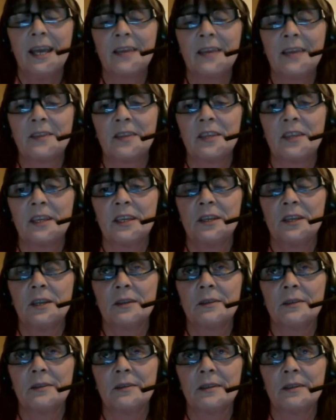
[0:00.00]
that the
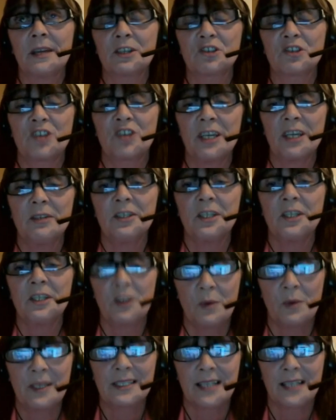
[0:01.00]
Australian
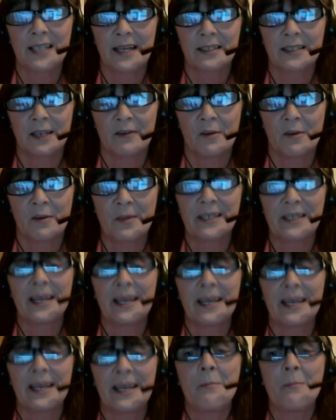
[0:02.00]
Queensland government
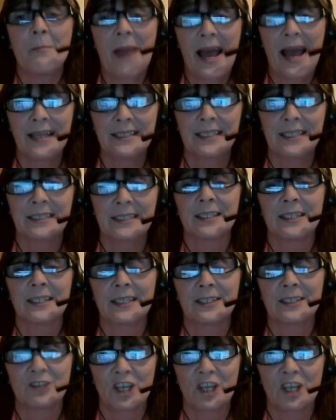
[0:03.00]
banned it
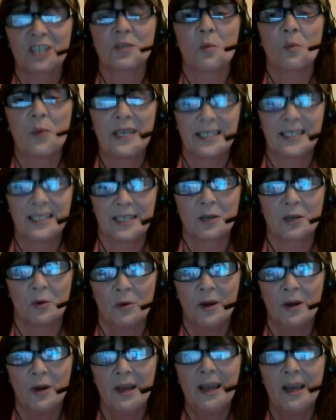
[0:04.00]
just weeks ago